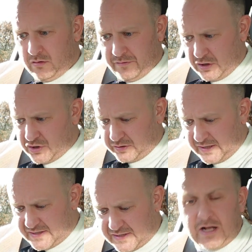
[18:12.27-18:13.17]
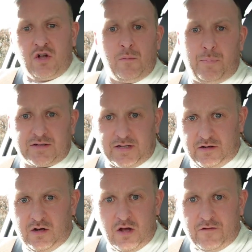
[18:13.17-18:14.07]
There's not a single
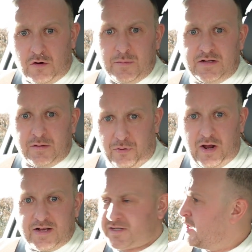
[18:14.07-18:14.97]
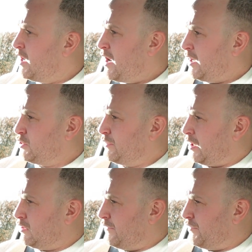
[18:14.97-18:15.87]
button for me to press and do that
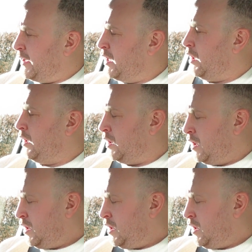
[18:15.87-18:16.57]
lovely ASMR